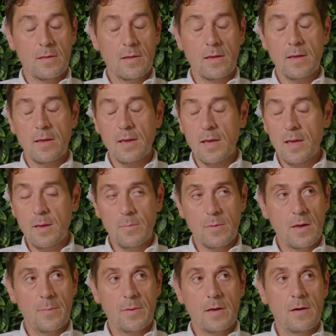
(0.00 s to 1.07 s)
They keep
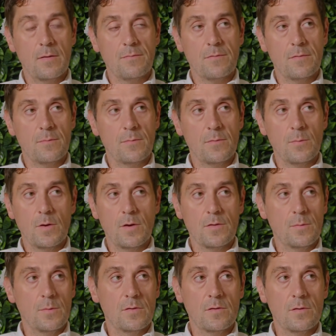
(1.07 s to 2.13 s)
coming up from the work
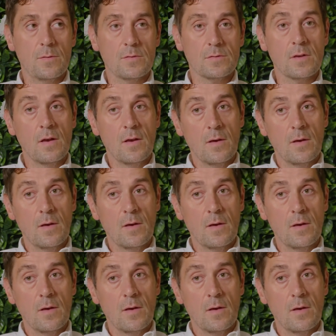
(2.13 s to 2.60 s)
that we do as